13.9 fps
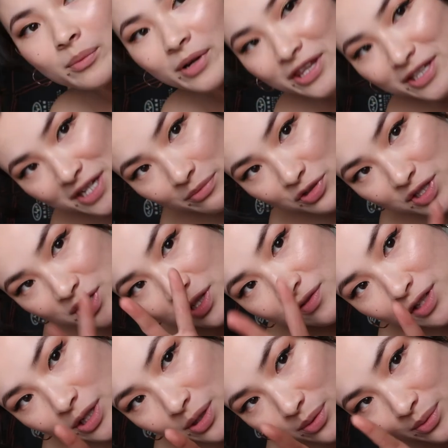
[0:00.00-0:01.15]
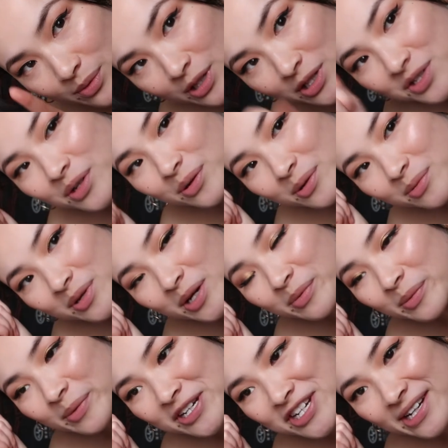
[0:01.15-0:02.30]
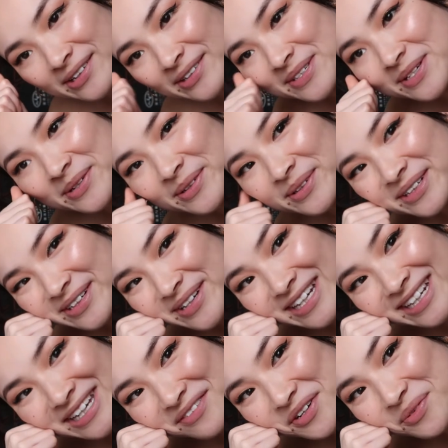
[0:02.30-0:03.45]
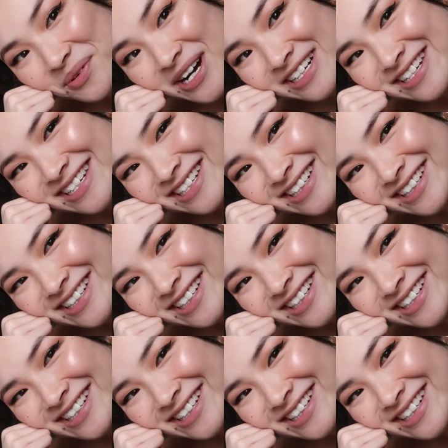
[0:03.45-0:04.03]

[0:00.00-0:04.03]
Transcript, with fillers: By the time you see this video, it should already be up on my channel, so go ahead and give it a watch.